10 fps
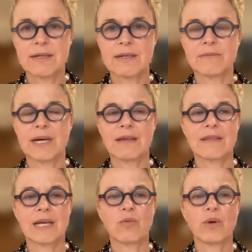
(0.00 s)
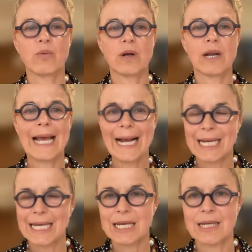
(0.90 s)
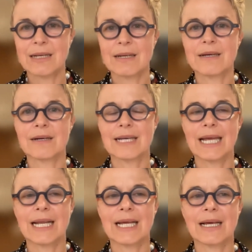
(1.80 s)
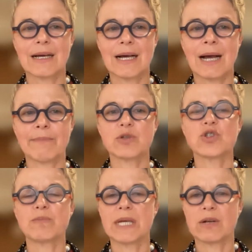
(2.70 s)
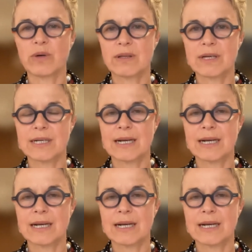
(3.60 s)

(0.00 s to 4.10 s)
I think we were lacking in getting up to speed with it.